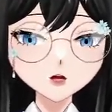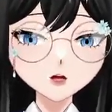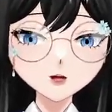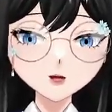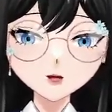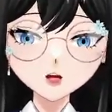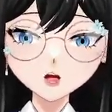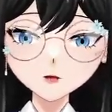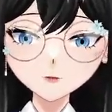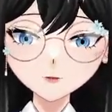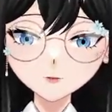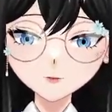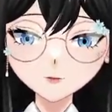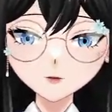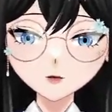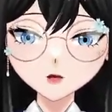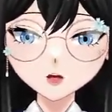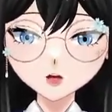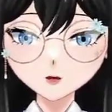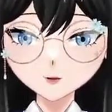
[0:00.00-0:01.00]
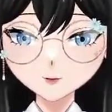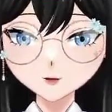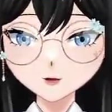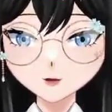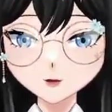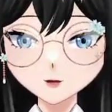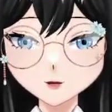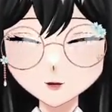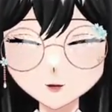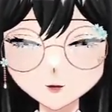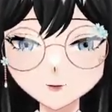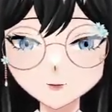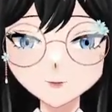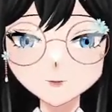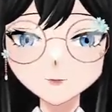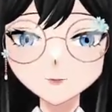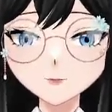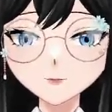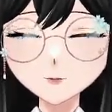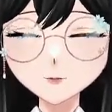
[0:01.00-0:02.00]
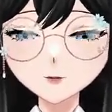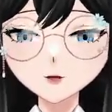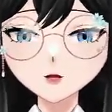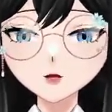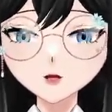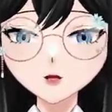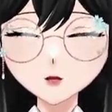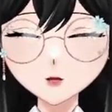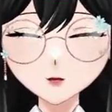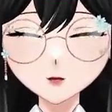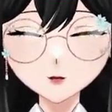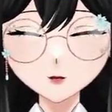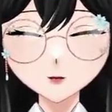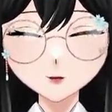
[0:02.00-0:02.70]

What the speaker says: type would have it. The